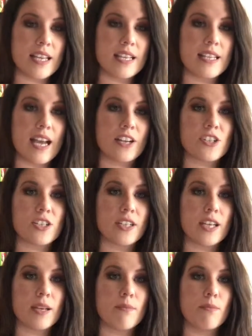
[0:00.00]
is
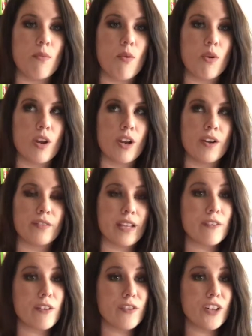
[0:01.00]
actually more
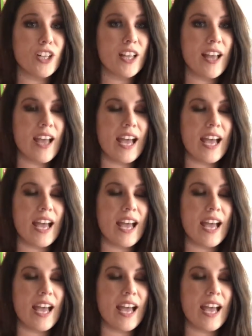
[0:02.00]
flavorful,